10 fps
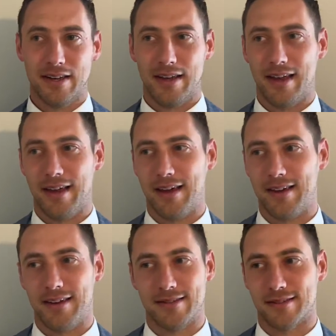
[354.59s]
and
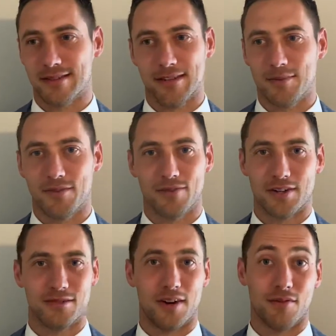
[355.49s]
it's just going to be
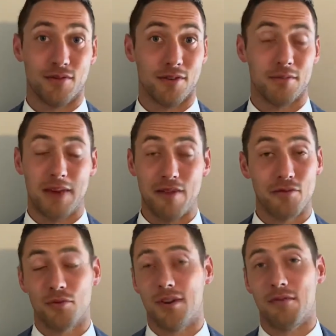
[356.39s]
frustrating for
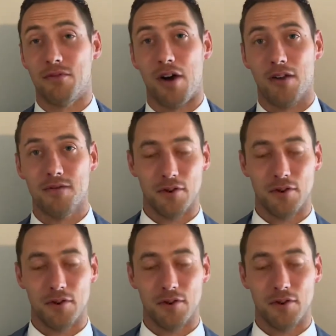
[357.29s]
everyone involved.